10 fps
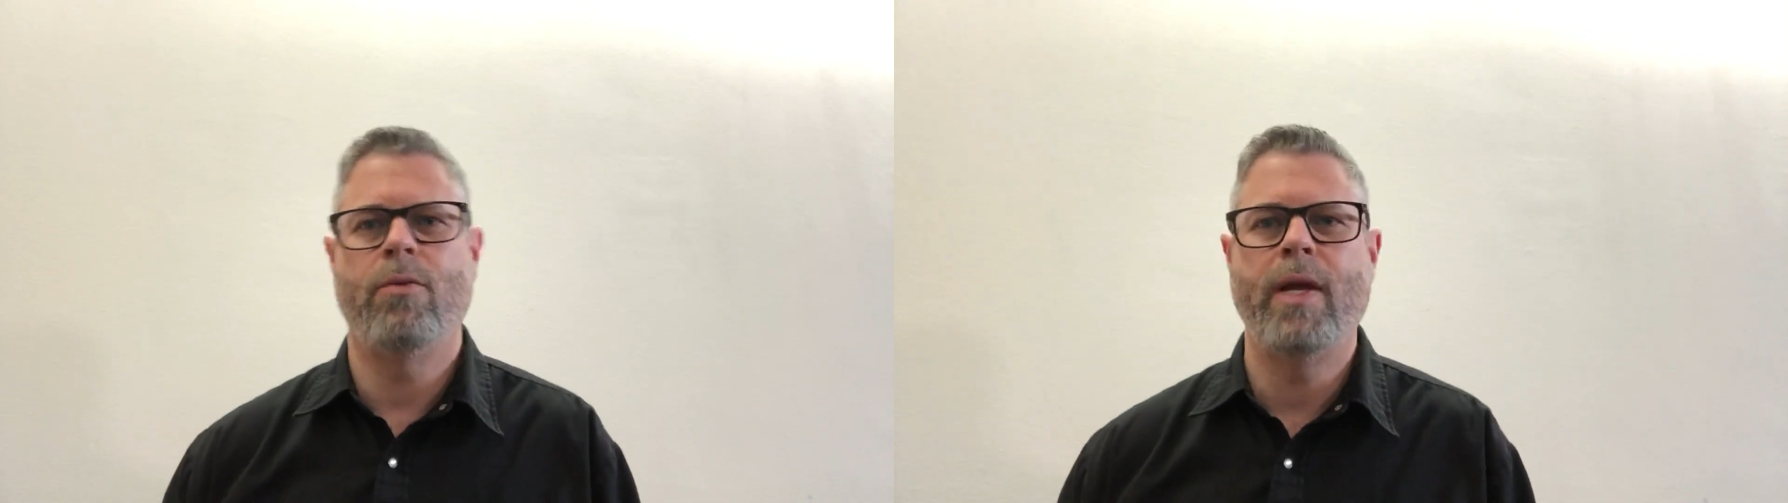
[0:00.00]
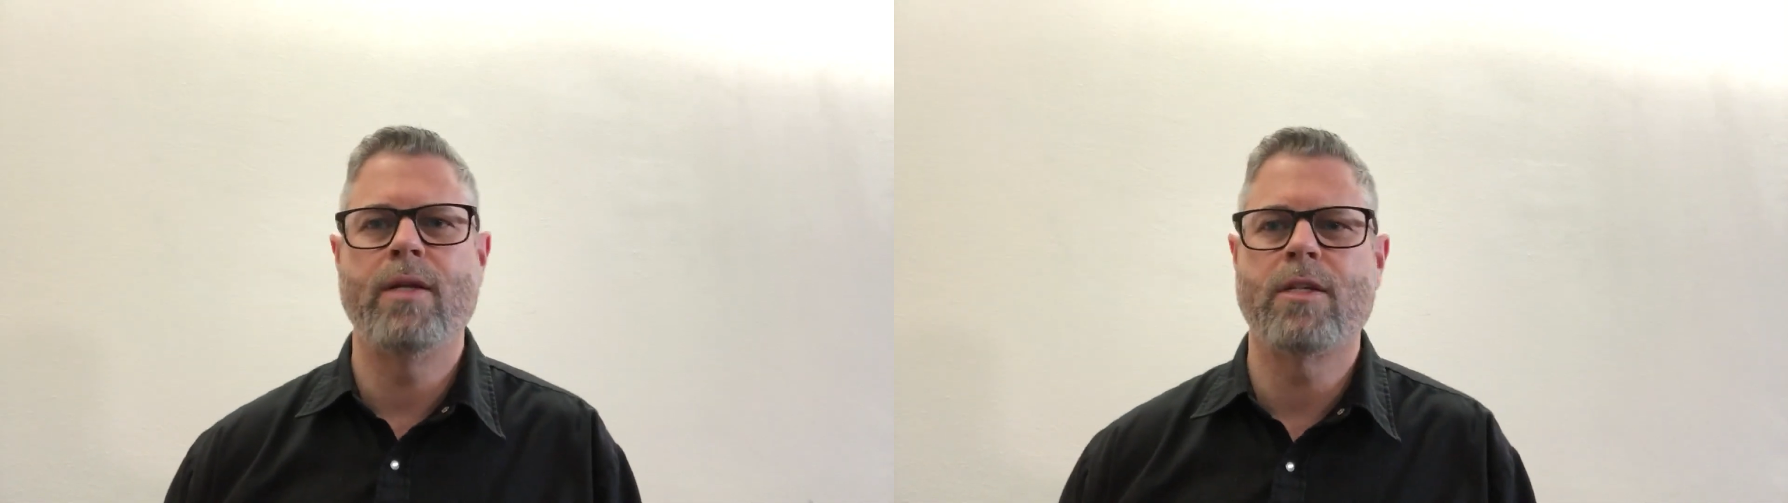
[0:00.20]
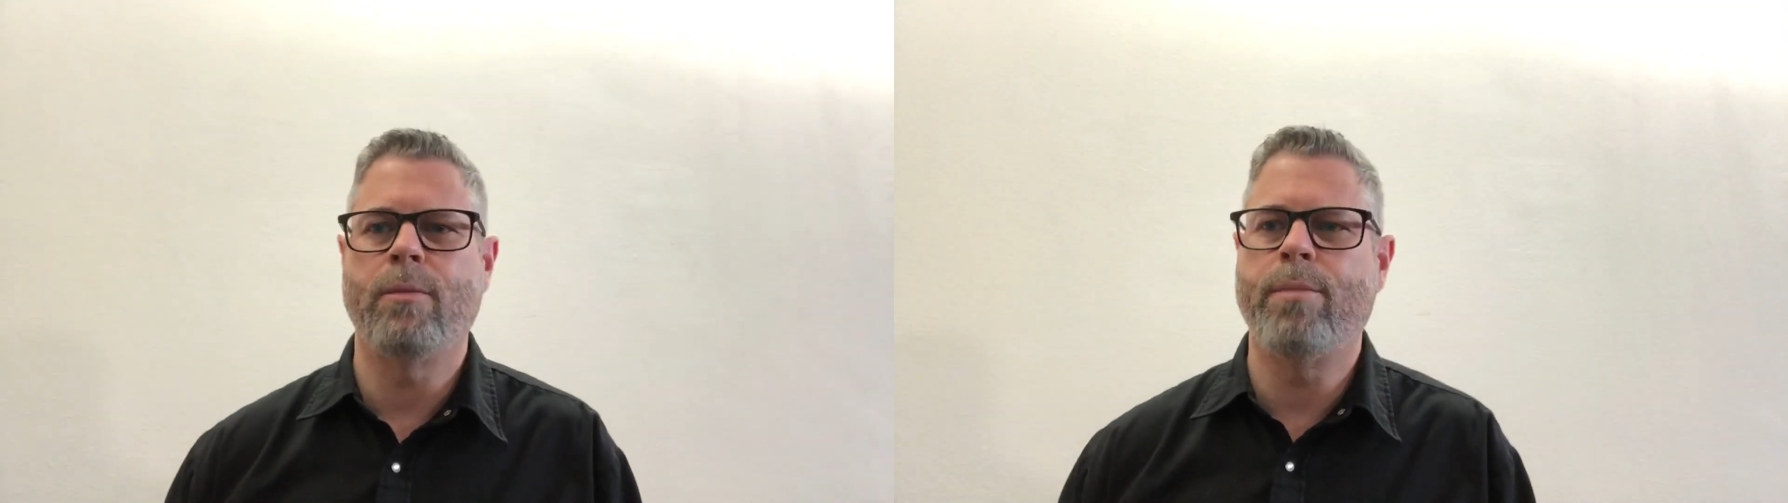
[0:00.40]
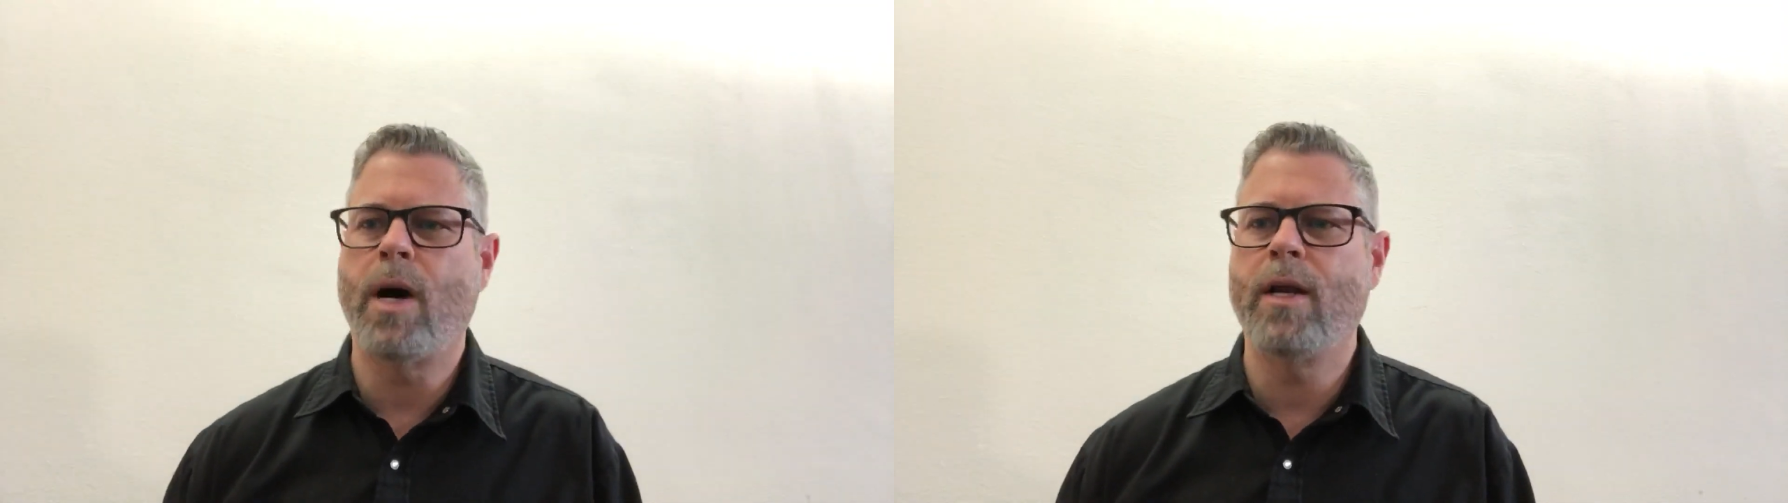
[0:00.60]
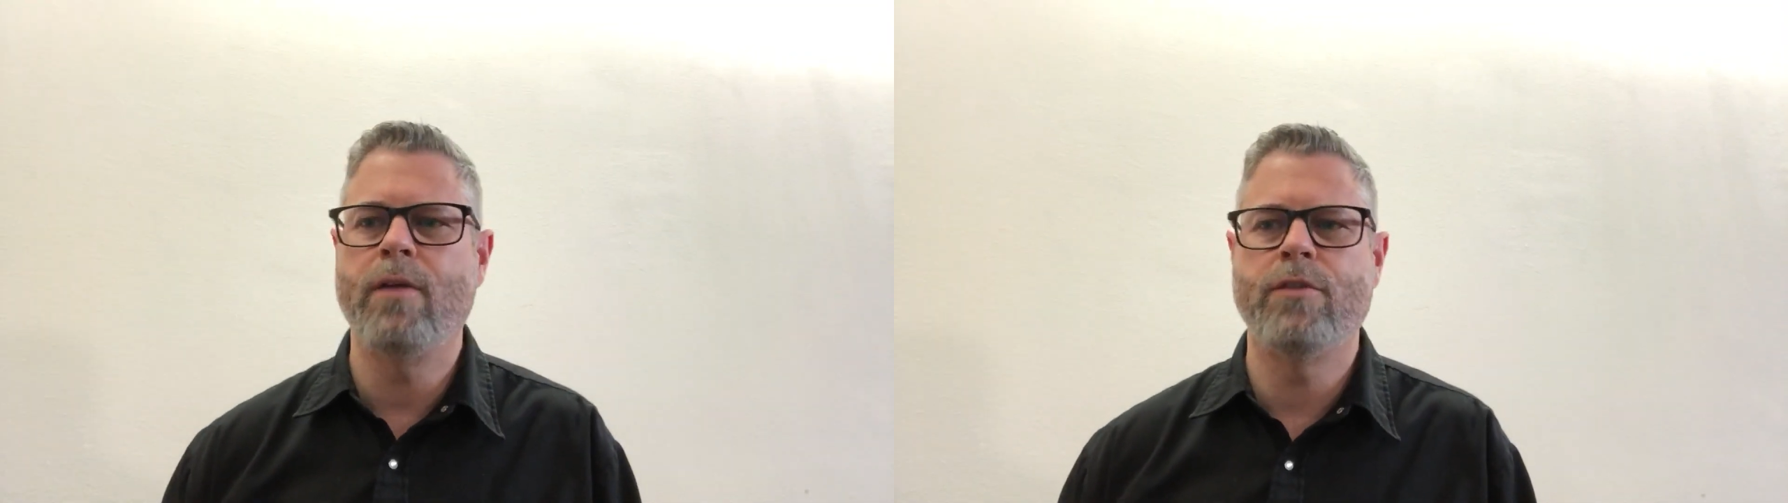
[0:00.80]
raised the
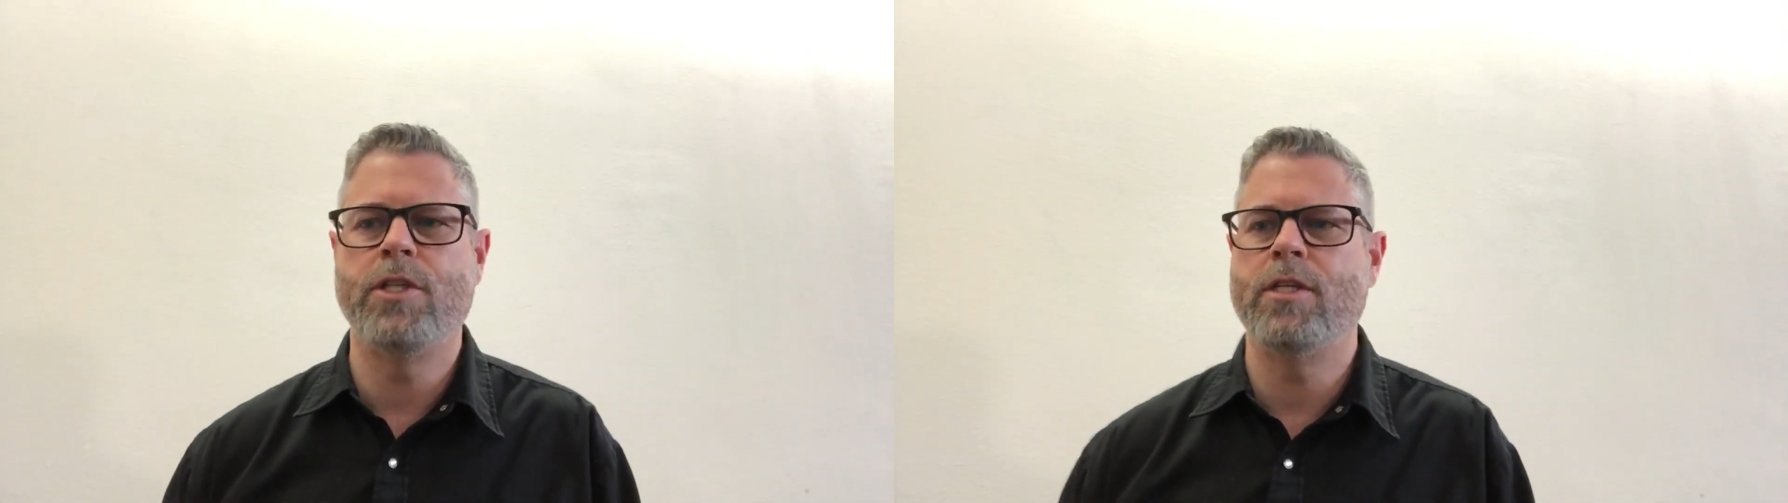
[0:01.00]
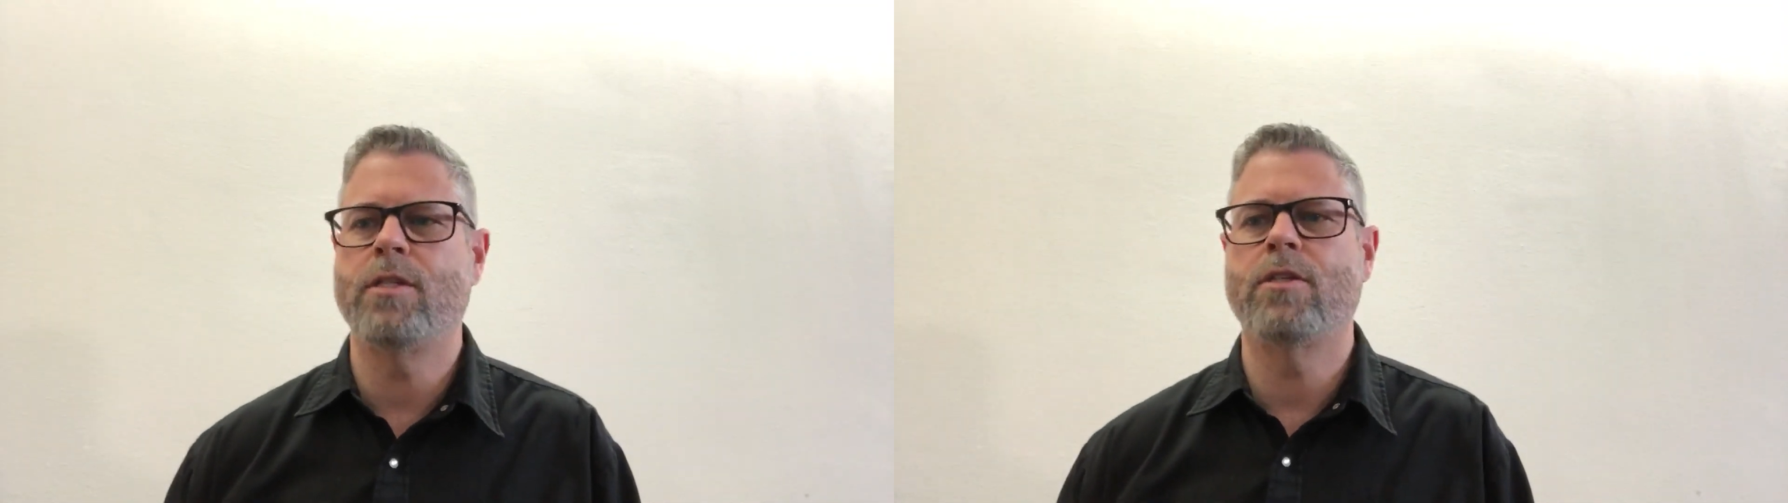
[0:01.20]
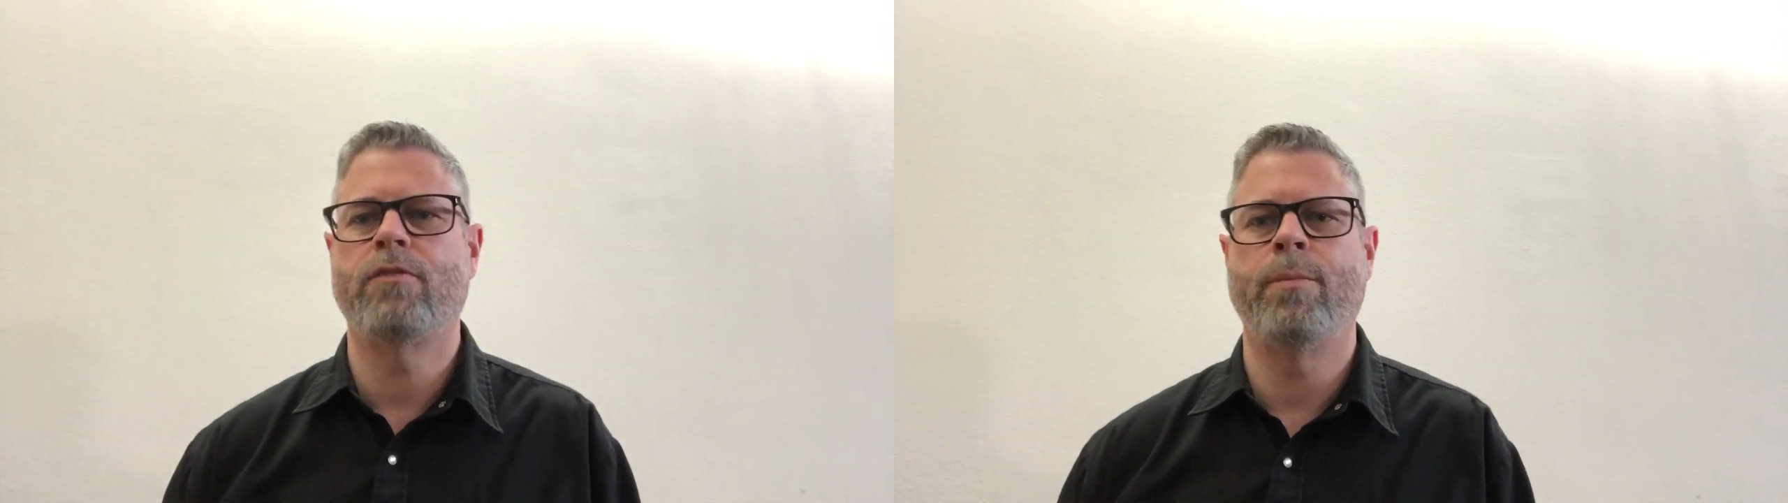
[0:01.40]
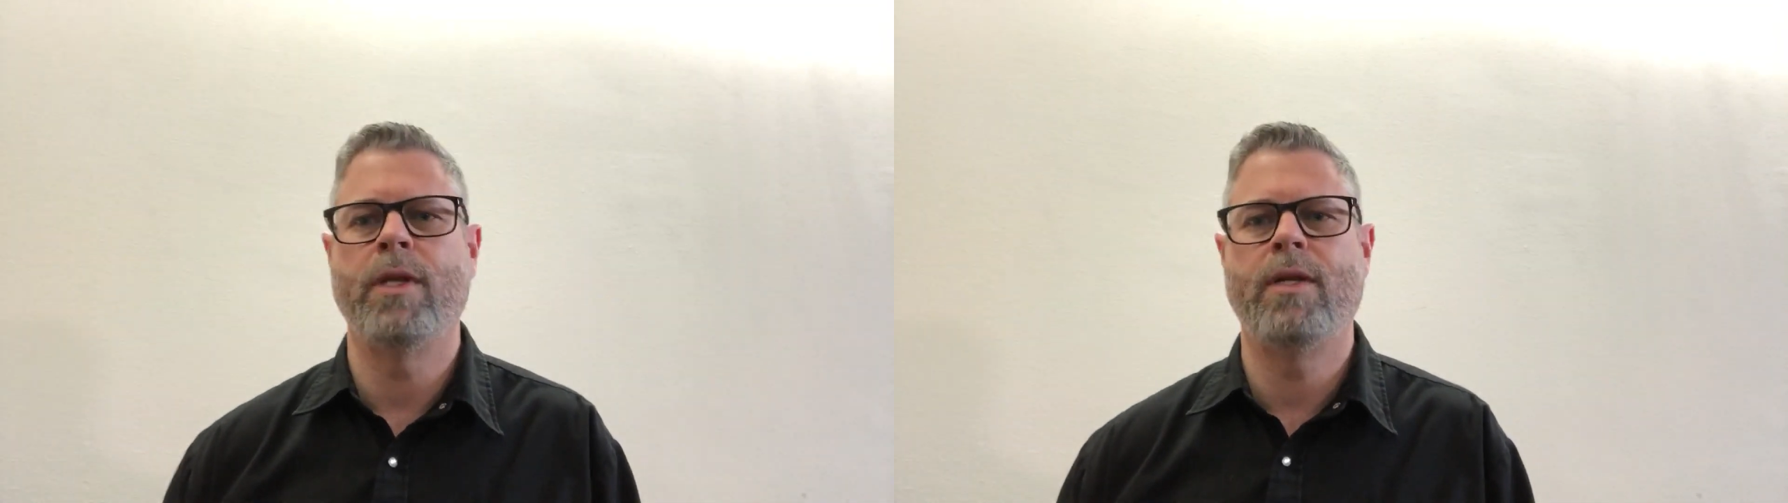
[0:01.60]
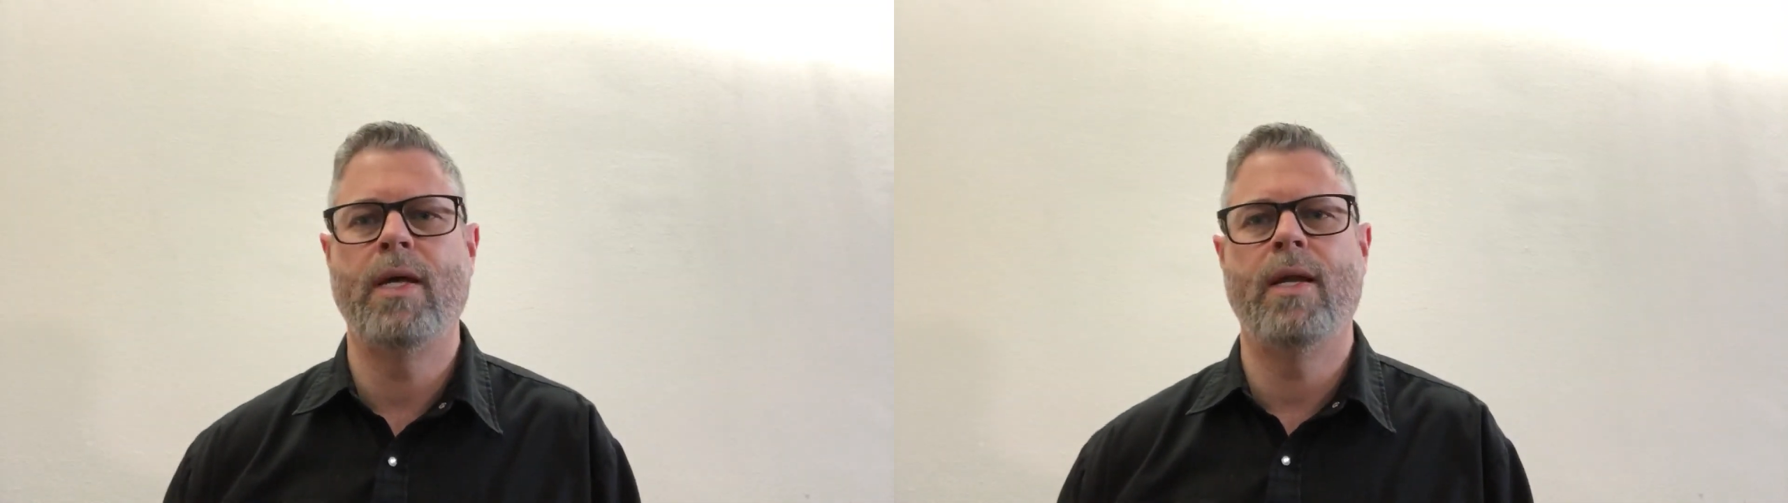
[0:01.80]
body of Jesus from
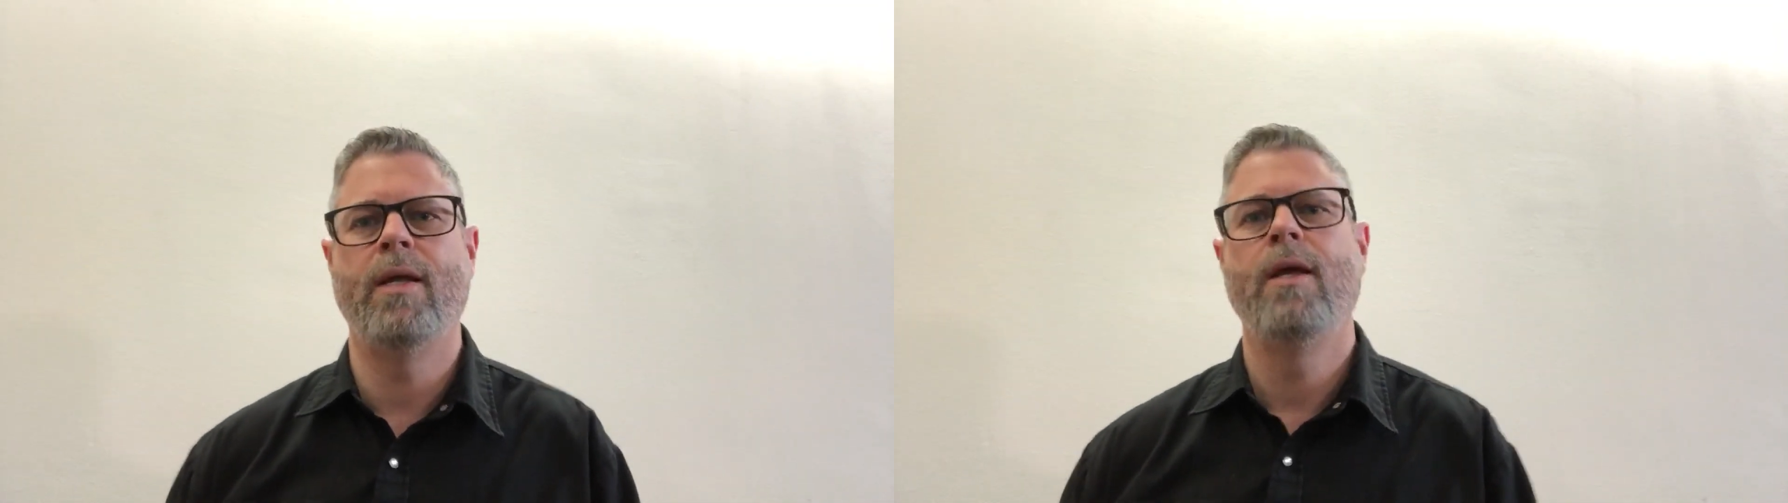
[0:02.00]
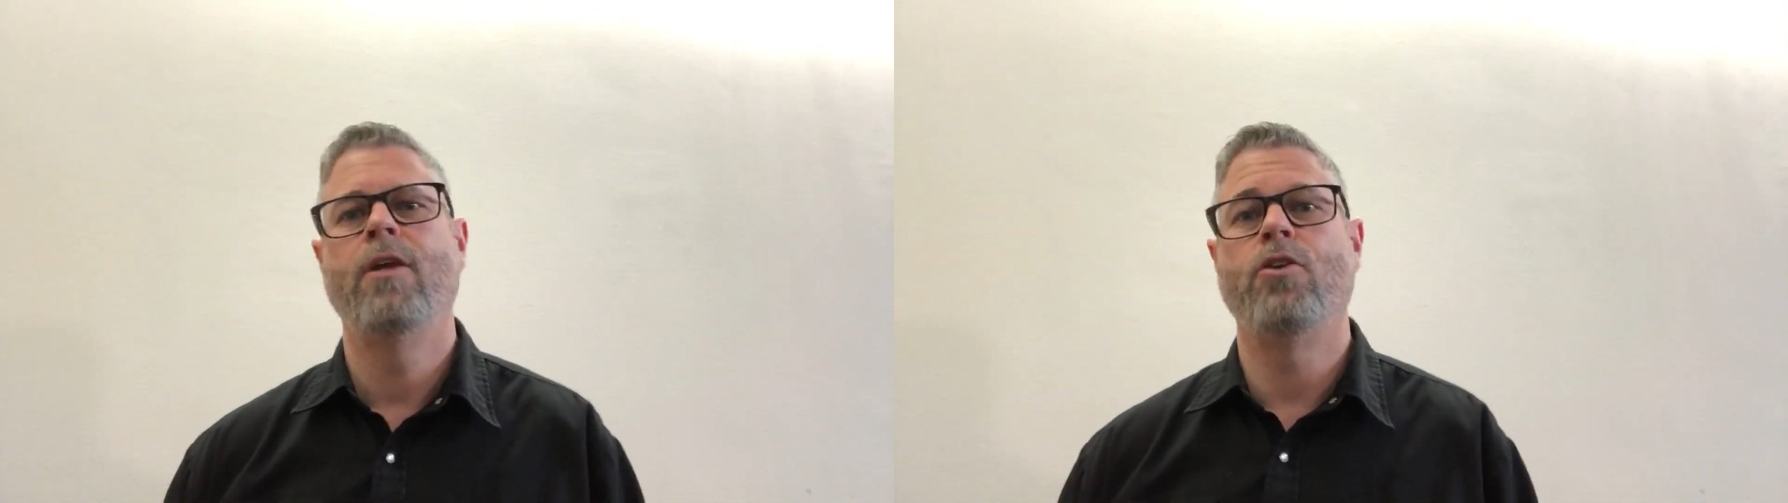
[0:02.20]
the dead